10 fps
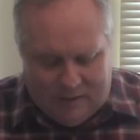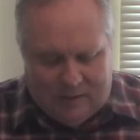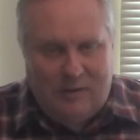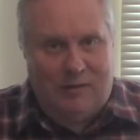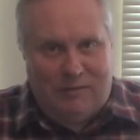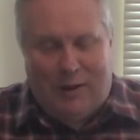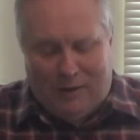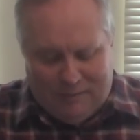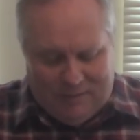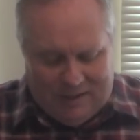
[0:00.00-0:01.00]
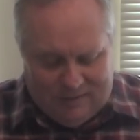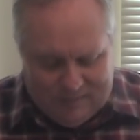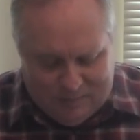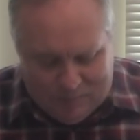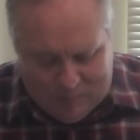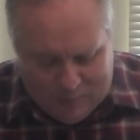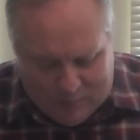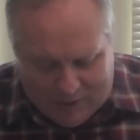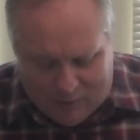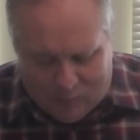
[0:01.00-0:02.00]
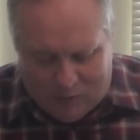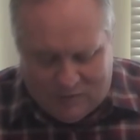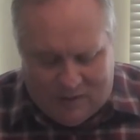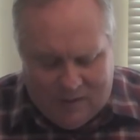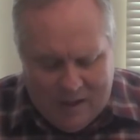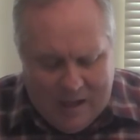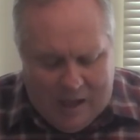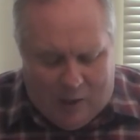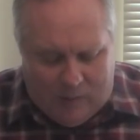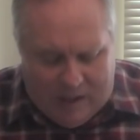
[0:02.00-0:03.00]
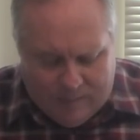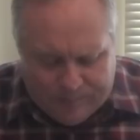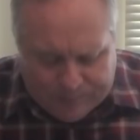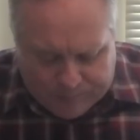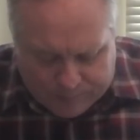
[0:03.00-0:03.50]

and devolve. That's a play on words there. Okay.